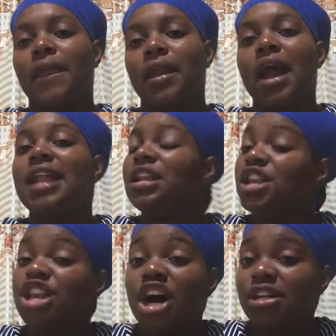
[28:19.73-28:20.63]
And
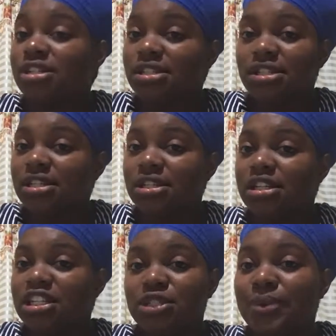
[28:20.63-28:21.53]
not
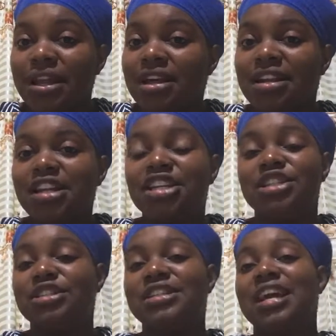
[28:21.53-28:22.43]
dwell on the
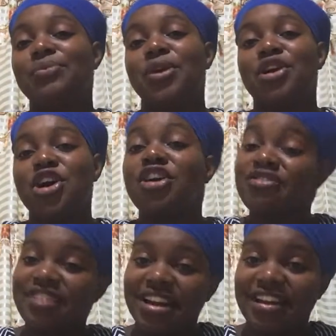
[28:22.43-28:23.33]
issues that we're
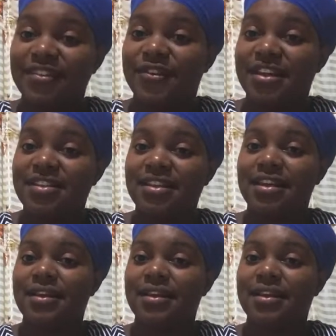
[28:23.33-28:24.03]
currently facing.